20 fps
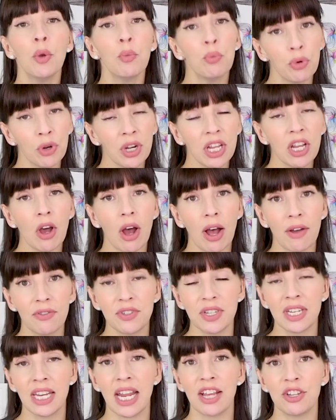pretty
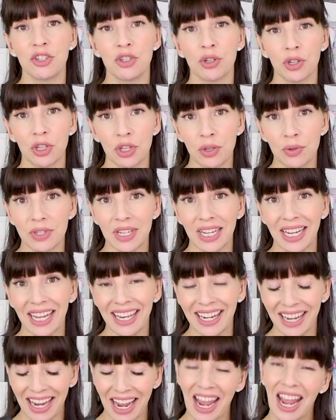often as you're using
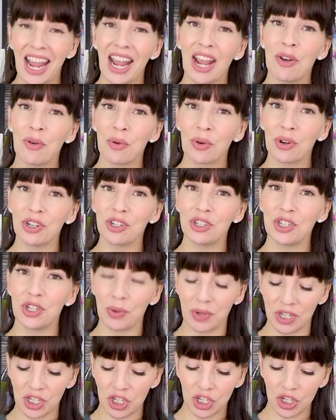it in order
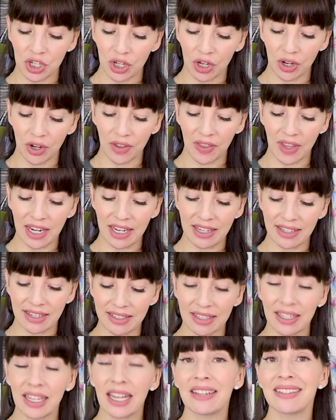to ensure that it
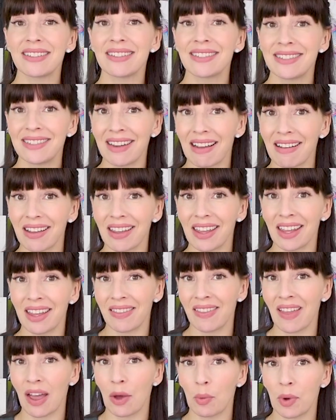doesn't get stuck
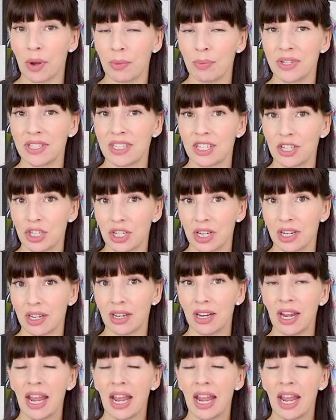in that one position.